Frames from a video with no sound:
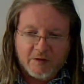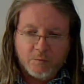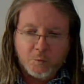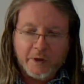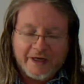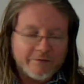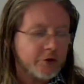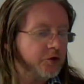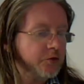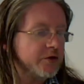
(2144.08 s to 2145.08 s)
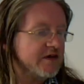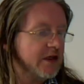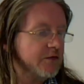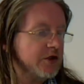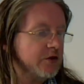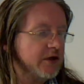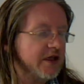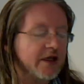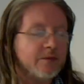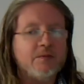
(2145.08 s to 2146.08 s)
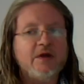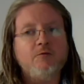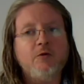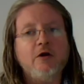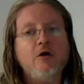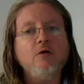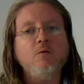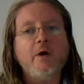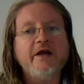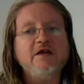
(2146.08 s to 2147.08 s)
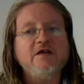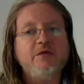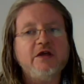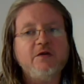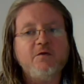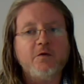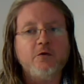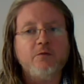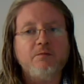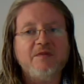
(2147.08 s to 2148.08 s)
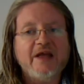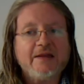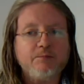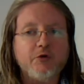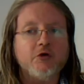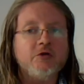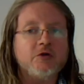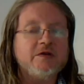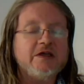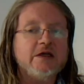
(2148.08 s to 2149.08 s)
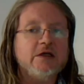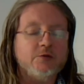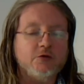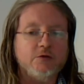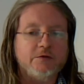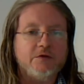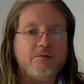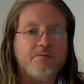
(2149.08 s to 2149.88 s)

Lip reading: Whenever you receive a QDM, it will always be for that point on the airport.